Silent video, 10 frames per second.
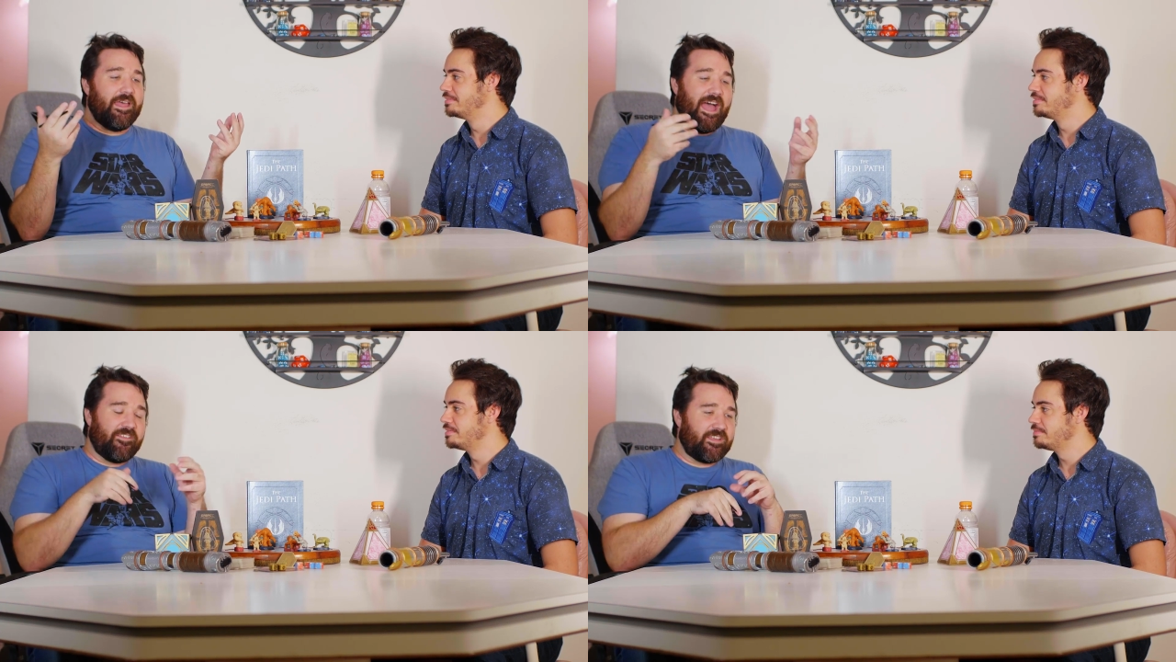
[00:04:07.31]

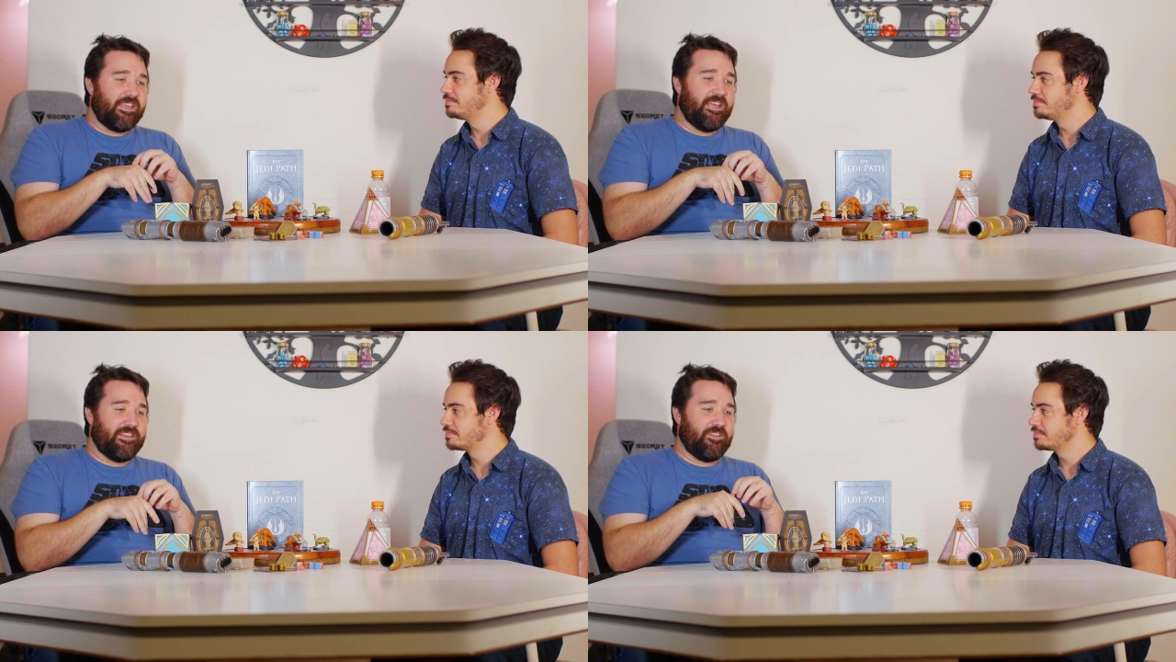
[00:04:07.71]
Speaker 1: as a
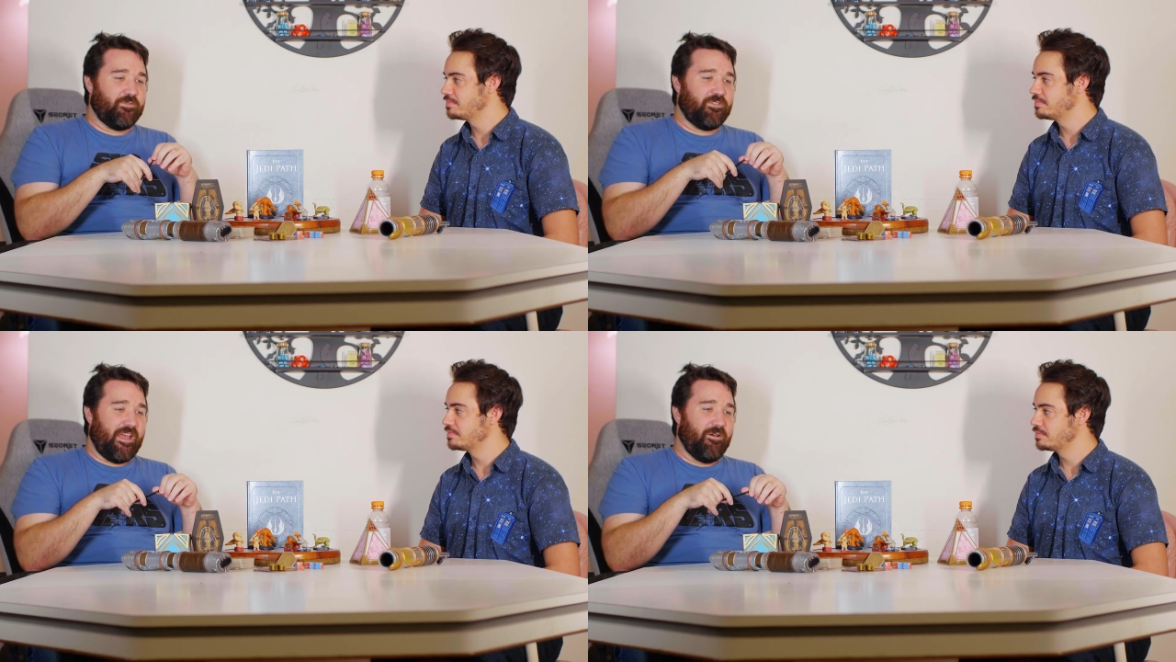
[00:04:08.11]
kid, this
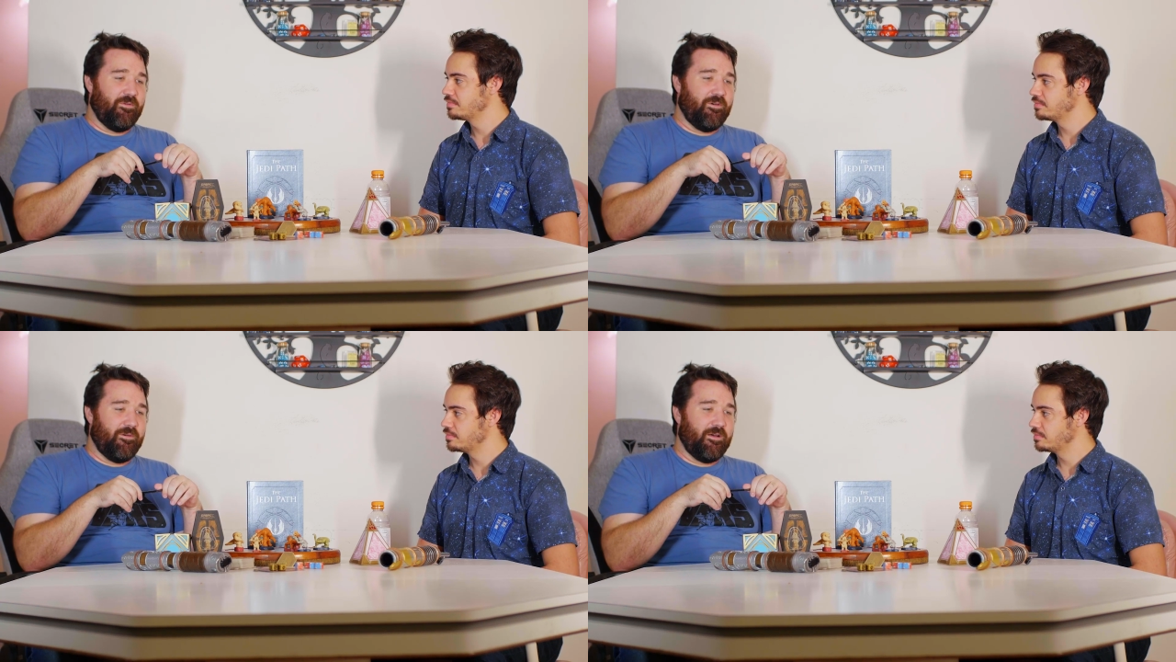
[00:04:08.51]
was
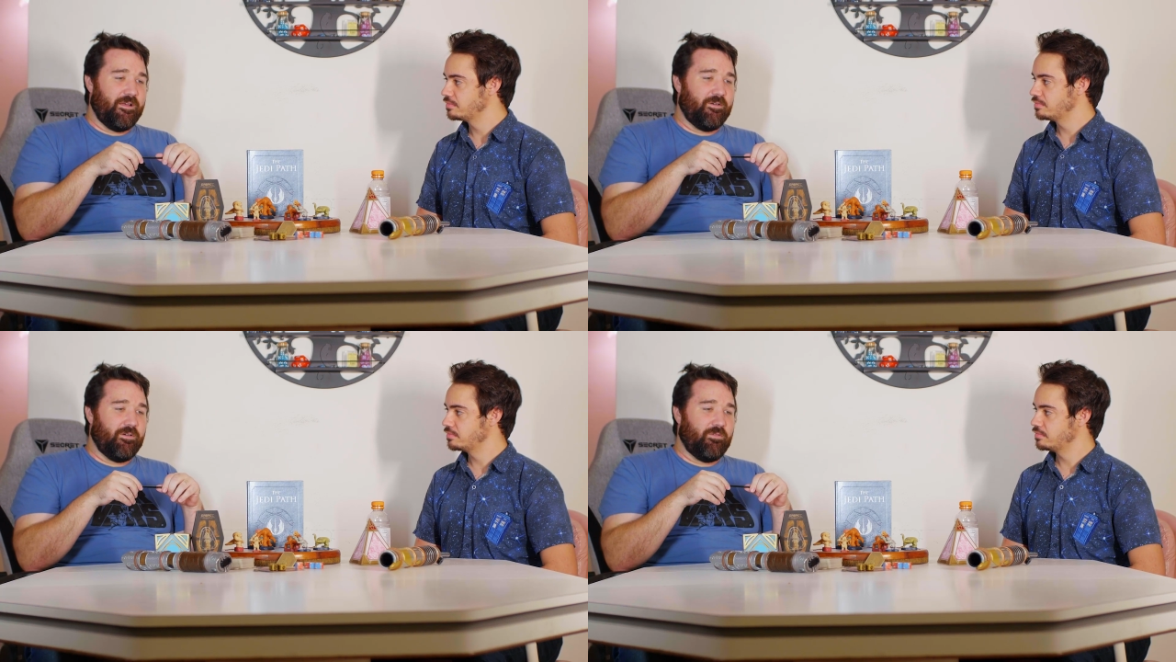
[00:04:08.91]

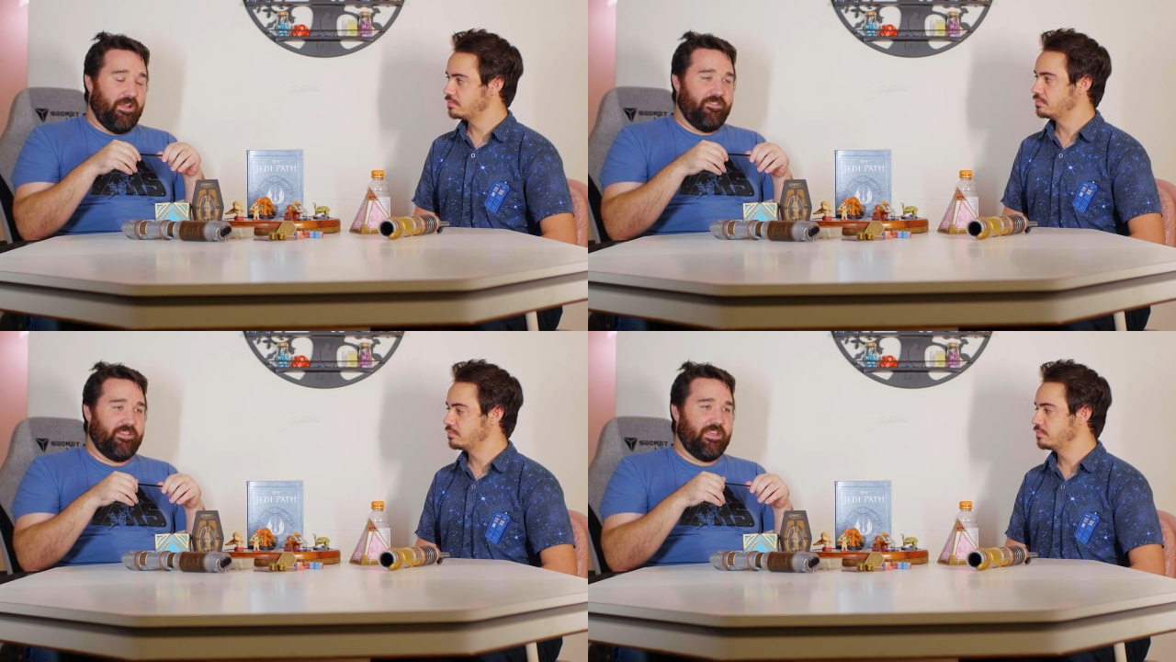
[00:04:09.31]
well,
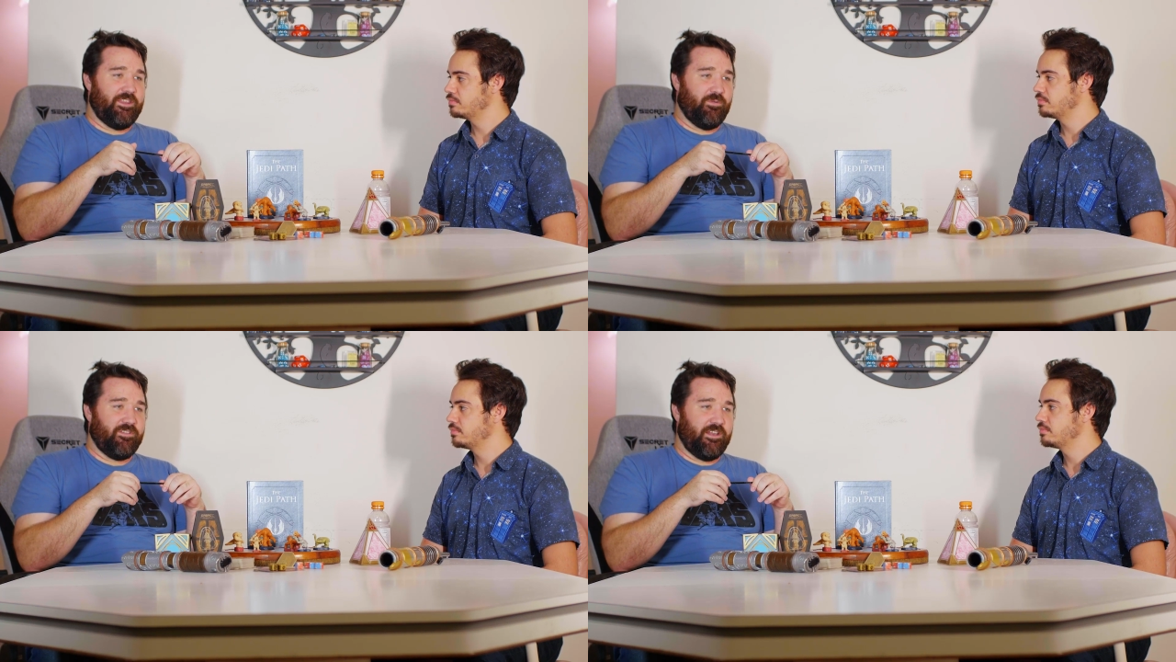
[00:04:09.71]
as a kid,
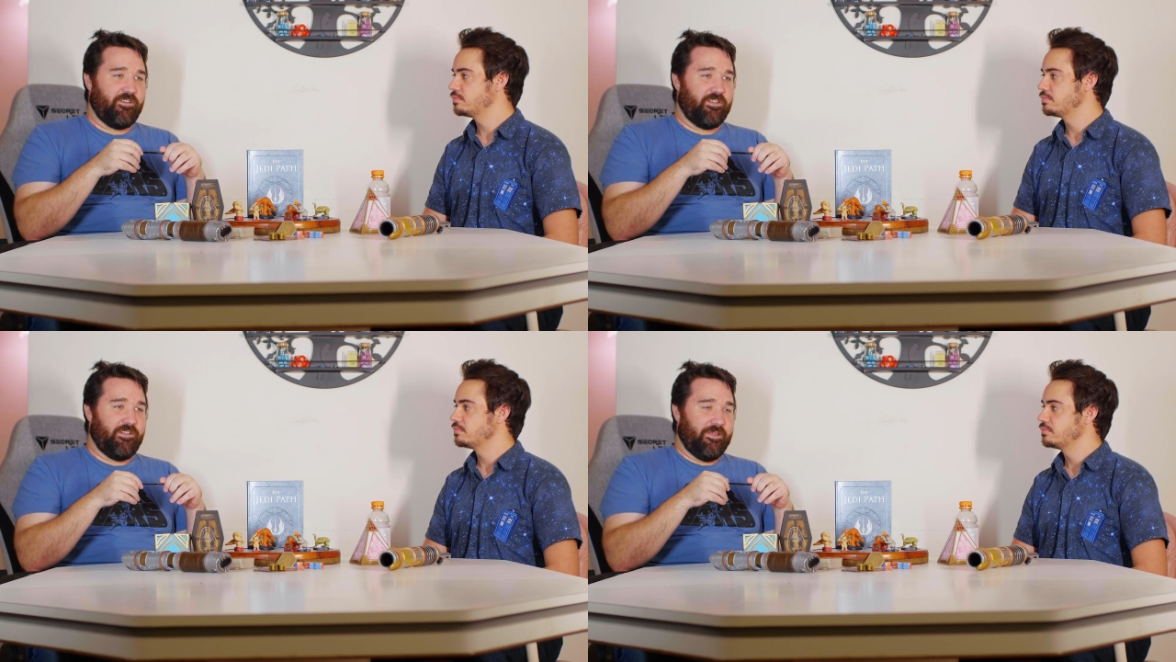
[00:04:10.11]
there was
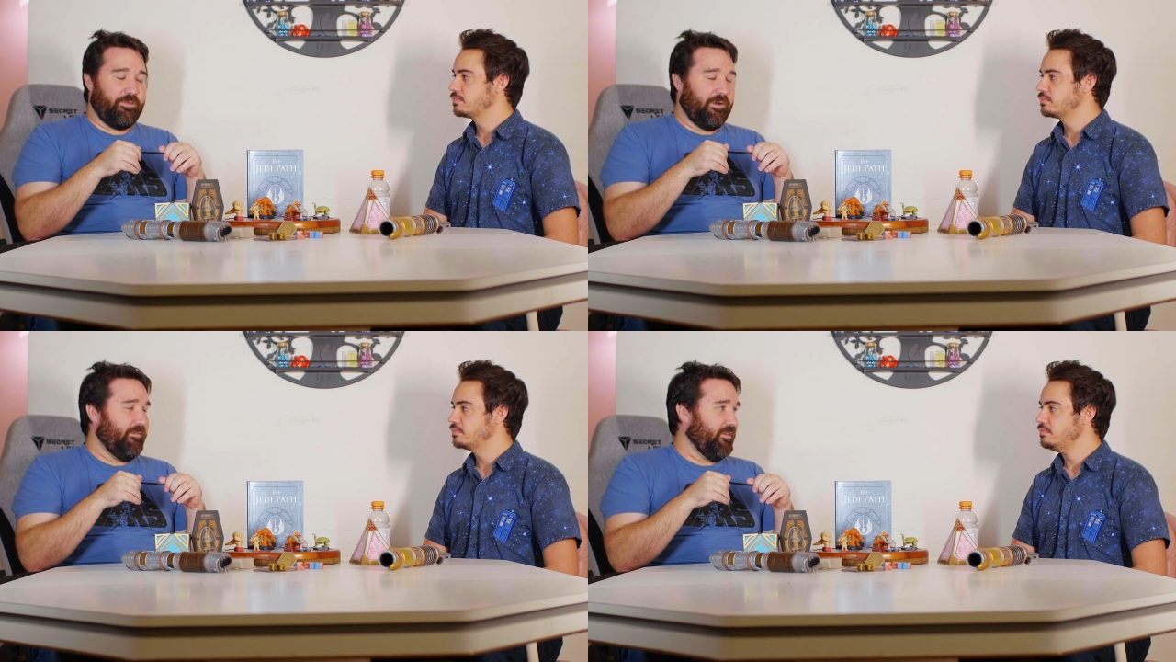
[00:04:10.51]
literally only
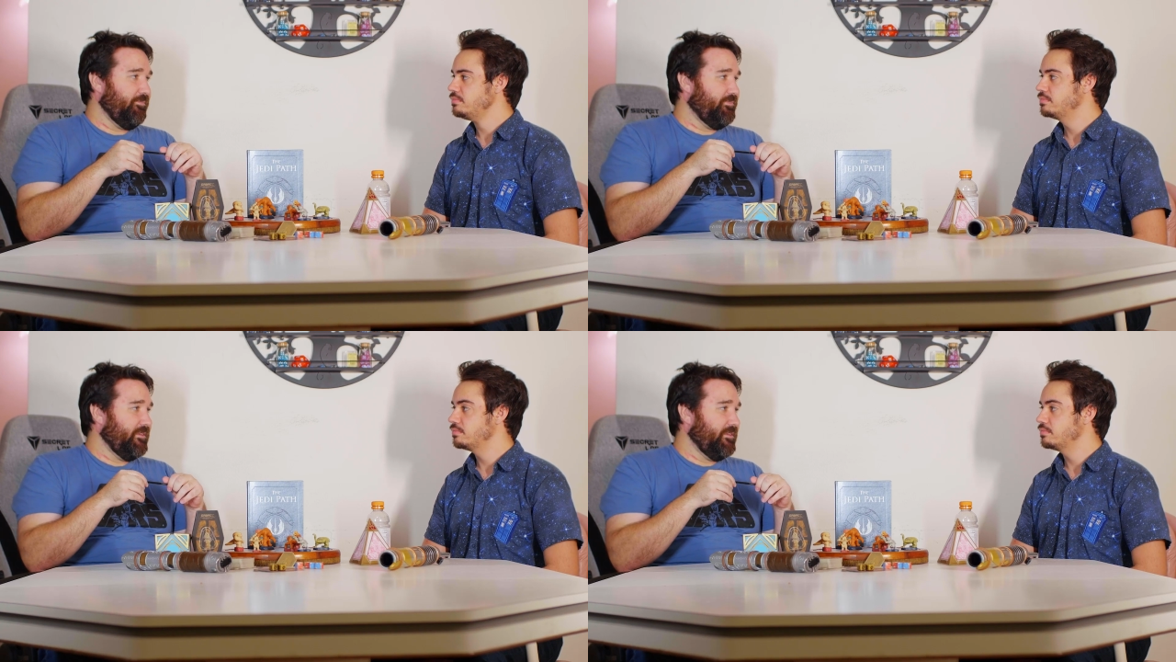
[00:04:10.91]
three of them.